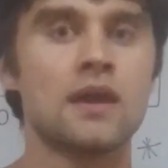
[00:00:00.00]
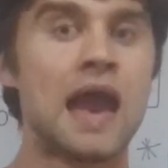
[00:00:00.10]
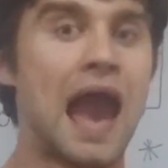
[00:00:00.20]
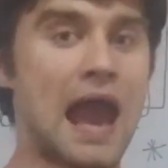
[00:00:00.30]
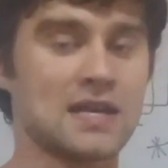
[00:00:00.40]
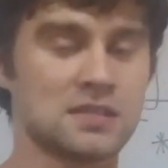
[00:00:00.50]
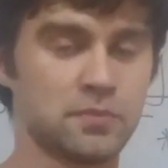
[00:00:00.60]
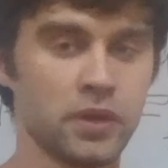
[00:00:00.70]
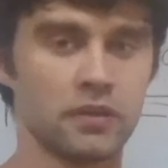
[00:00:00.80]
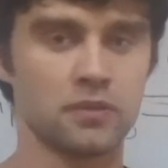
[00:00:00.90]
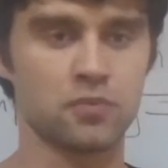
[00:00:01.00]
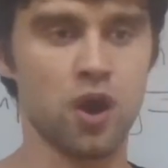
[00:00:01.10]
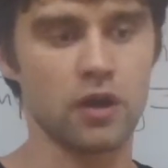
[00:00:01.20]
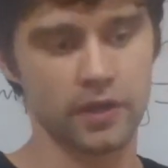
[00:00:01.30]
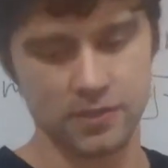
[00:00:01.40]
has been in
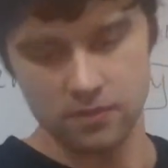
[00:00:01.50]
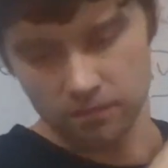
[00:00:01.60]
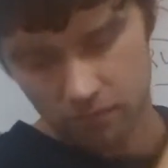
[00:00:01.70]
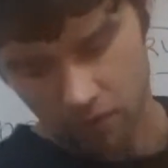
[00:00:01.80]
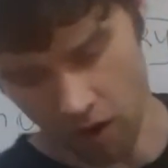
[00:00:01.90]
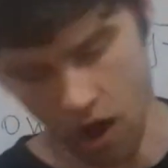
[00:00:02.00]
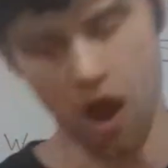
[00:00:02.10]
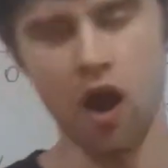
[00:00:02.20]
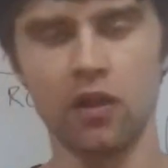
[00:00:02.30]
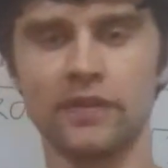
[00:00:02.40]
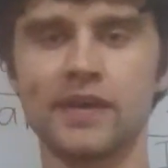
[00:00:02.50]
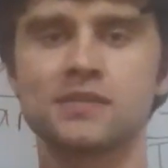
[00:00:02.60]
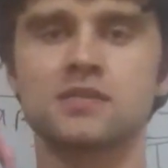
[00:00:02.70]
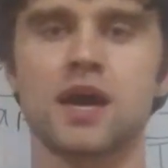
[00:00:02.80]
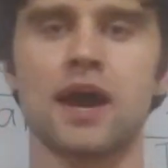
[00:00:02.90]
progress all
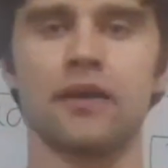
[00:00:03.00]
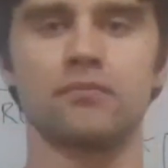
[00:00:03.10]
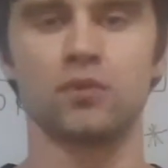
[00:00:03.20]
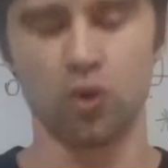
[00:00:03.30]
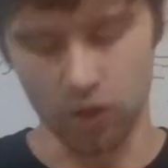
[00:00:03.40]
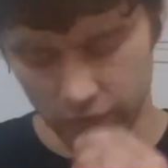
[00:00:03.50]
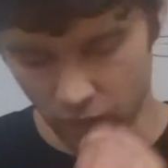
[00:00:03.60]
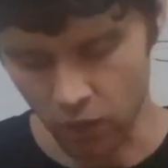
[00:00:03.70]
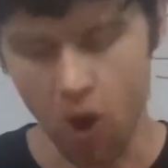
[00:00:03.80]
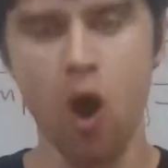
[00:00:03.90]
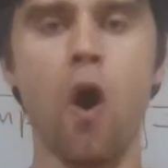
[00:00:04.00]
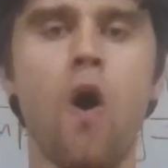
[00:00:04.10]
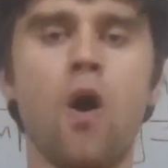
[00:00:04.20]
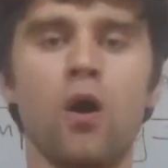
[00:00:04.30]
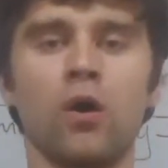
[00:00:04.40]
this time, or the
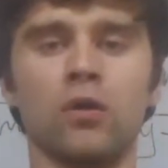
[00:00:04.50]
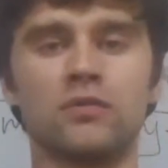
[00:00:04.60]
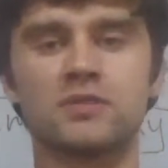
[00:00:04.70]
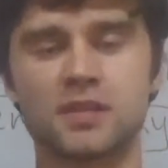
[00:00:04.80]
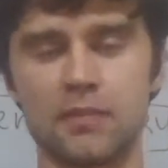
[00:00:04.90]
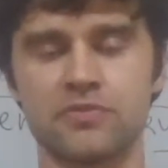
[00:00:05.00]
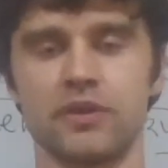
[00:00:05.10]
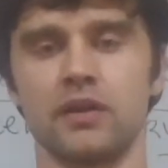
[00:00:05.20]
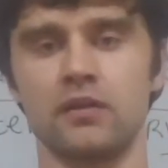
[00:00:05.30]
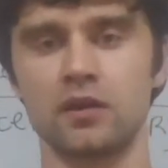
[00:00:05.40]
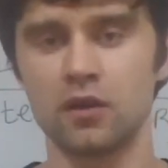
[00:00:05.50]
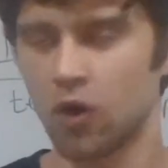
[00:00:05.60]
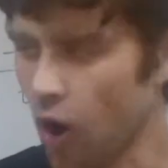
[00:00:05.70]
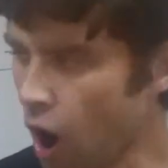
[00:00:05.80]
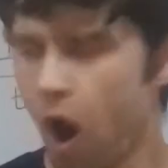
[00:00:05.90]
whole something,
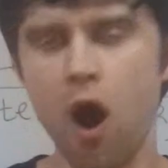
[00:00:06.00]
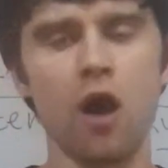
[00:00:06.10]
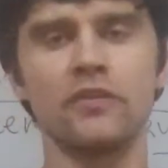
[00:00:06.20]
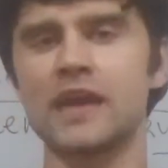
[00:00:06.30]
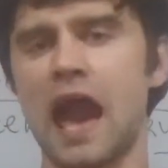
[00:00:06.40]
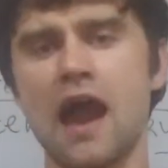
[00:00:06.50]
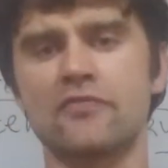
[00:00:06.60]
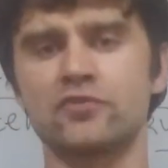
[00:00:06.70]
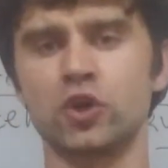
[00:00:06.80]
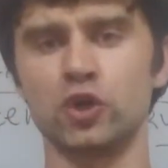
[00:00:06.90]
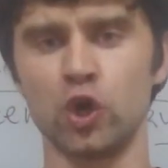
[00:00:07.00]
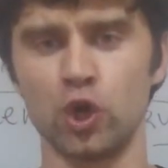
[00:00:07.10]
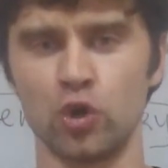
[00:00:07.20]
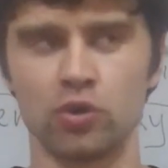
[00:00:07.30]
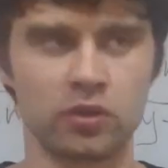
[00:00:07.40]
all the
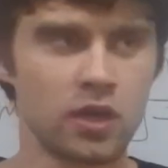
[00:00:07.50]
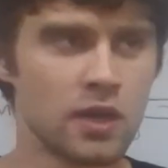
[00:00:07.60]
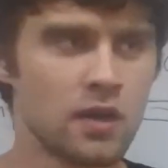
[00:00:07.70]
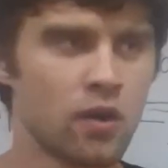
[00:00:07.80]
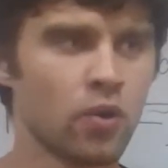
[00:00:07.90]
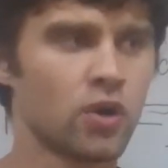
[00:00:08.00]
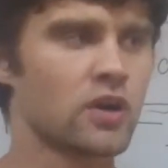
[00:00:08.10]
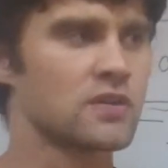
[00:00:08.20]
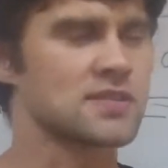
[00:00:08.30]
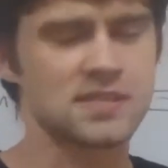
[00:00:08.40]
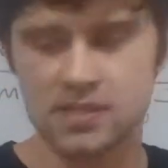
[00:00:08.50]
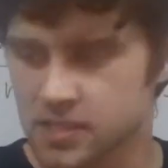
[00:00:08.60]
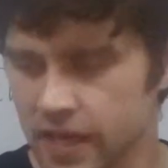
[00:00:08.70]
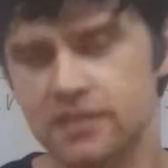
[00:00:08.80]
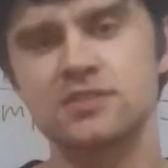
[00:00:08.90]
afternoon, or
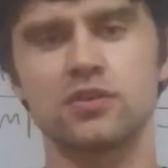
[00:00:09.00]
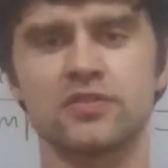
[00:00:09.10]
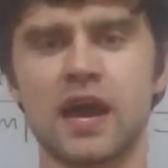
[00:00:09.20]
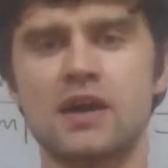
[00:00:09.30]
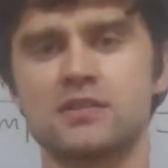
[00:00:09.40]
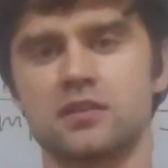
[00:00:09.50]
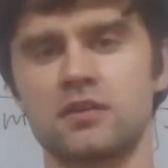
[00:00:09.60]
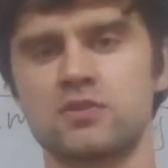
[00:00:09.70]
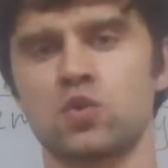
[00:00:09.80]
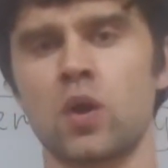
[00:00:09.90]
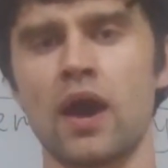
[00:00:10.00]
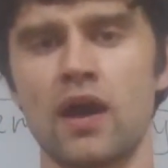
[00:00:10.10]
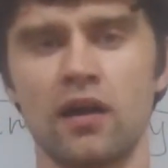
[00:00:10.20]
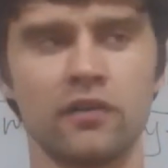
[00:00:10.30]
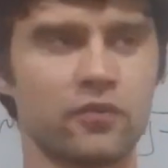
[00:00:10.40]
since
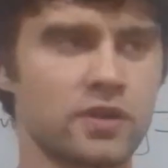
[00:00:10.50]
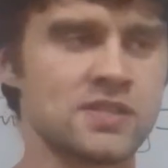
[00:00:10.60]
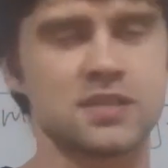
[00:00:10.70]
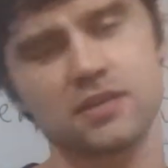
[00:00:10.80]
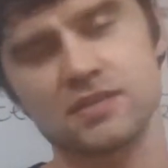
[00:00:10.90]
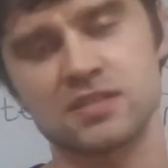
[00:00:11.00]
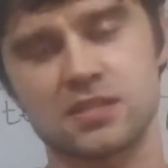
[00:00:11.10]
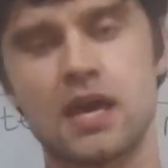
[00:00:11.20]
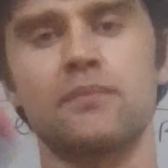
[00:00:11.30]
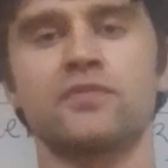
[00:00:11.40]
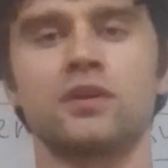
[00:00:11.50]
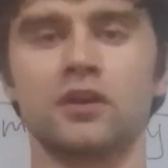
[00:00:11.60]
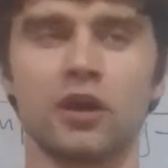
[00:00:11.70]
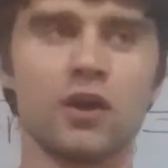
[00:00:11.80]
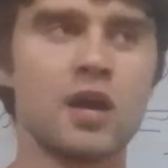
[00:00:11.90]
2012, or since something,
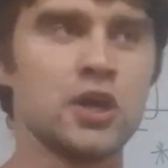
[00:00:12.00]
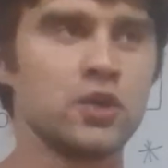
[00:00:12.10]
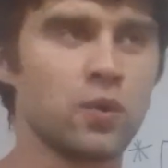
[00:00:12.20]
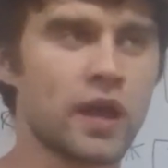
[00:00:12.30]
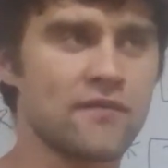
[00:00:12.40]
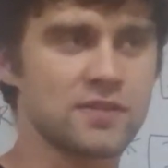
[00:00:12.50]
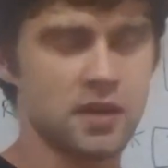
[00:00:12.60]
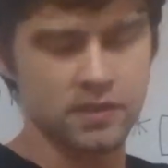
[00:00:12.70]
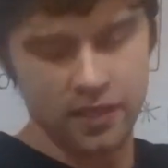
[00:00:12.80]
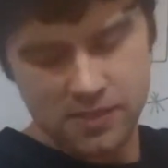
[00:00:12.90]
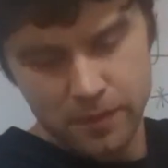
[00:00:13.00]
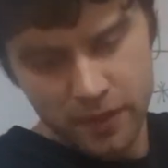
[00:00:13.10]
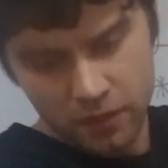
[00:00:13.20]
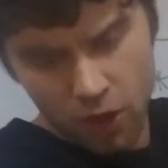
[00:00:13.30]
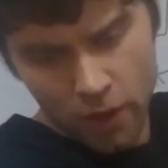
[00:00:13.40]
you want to emphasize that it's
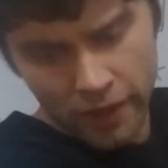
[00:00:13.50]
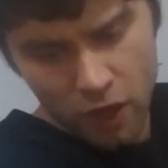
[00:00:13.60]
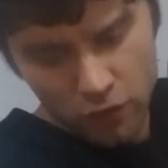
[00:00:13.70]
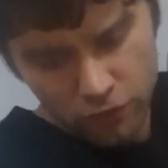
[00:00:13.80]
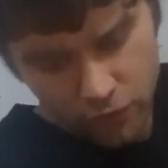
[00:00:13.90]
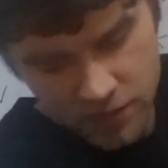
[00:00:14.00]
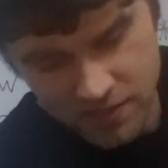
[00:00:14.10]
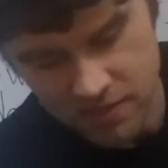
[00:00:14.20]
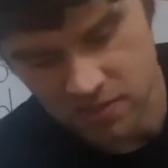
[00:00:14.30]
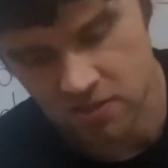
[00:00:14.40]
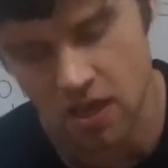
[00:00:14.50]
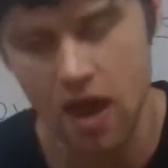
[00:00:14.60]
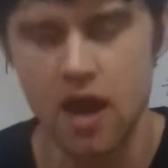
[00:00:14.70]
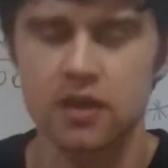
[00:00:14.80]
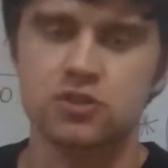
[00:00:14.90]
been going on for
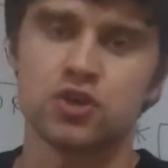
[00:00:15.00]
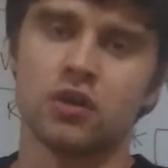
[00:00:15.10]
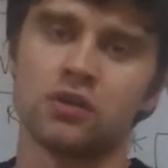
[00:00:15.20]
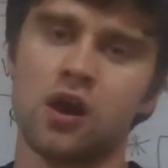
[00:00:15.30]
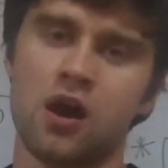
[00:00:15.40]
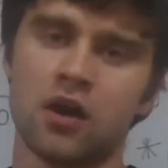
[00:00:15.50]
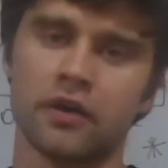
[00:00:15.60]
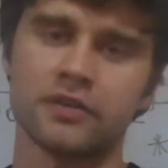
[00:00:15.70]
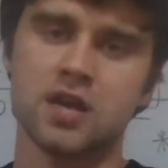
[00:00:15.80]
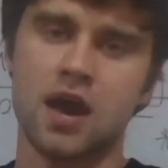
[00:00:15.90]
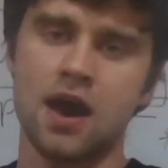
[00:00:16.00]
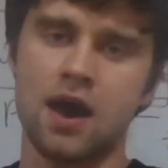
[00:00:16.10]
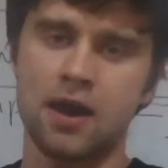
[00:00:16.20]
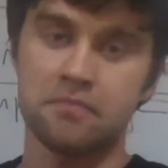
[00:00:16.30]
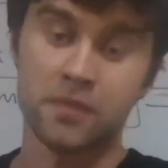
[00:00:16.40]
such a long
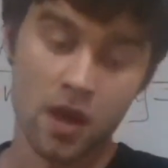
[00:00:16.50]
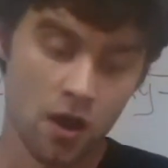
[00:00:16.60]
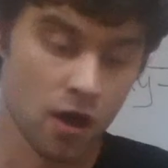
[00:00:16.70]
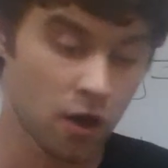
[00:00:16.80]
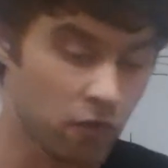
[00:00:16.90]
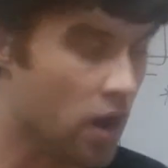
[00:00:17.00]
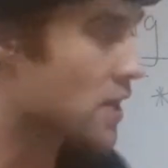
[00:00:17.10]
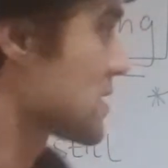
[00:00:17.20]
time. For